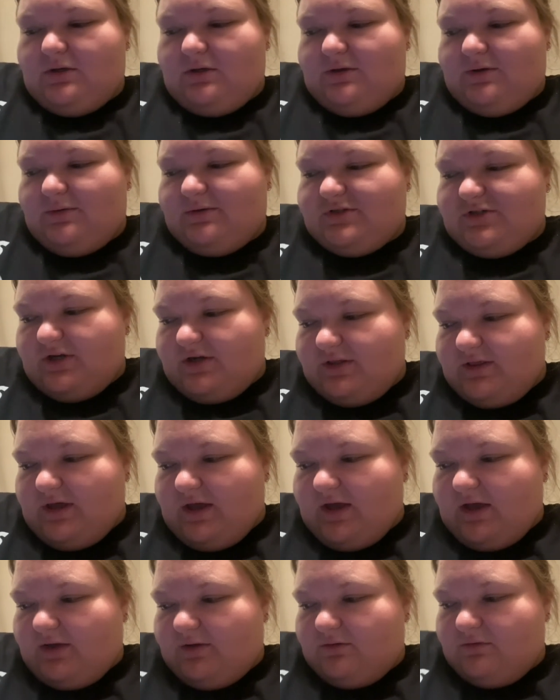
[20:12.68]
We started
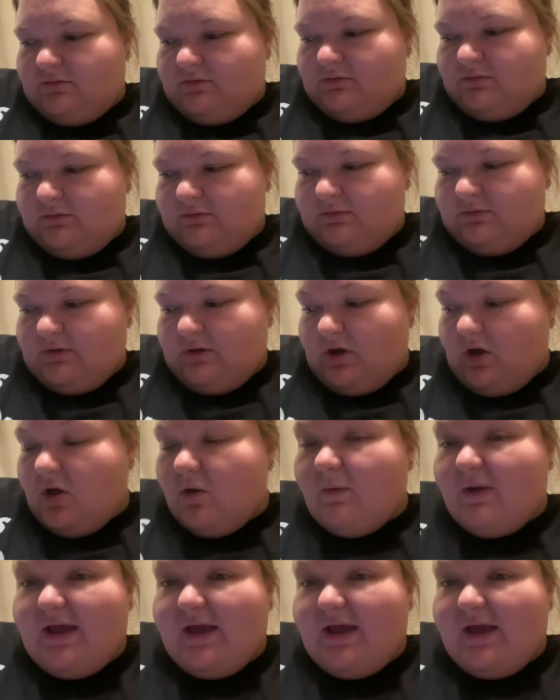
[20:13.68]
that. Oh, I